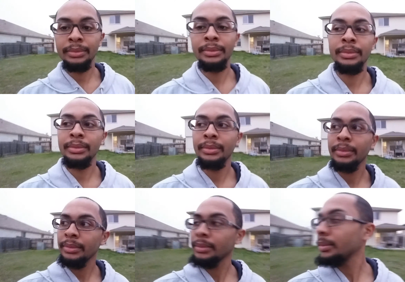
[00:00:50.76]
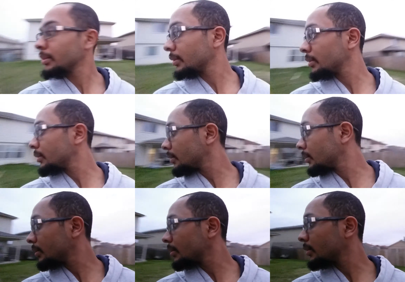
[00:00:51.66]

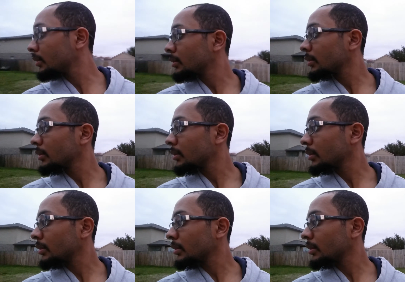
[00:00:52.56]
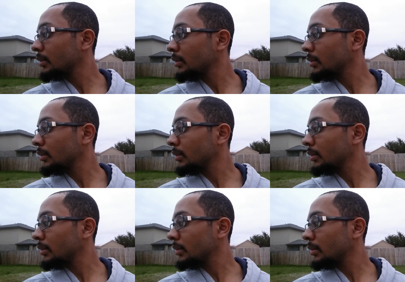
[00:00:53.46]

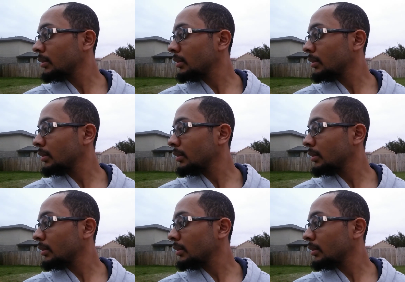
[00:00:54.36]
(silence)